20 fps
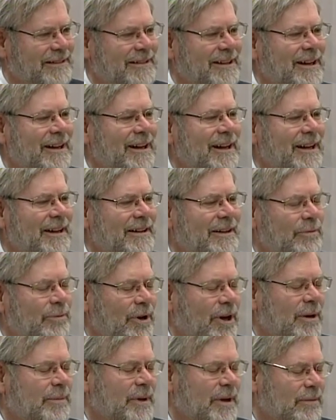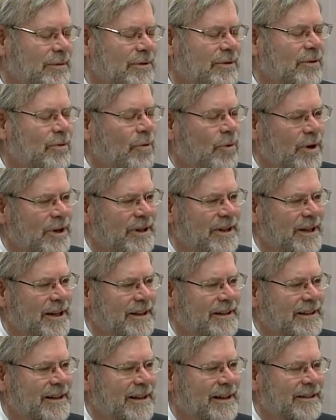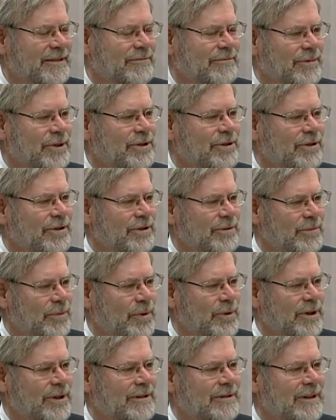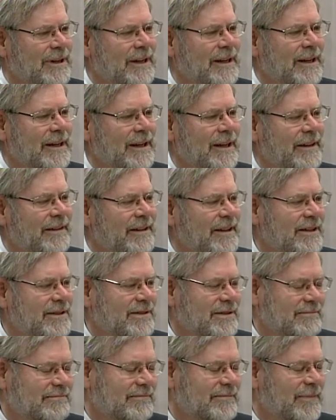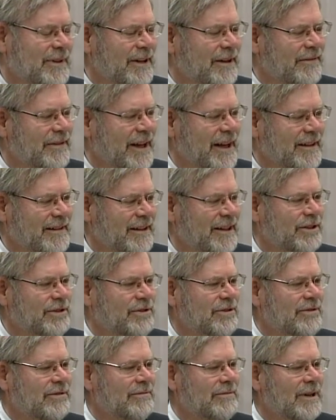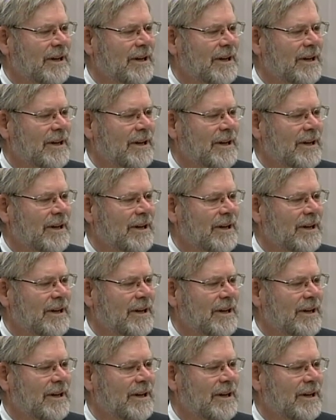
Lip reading: that we ought to be able to coordinate that and return more. And things of that nature.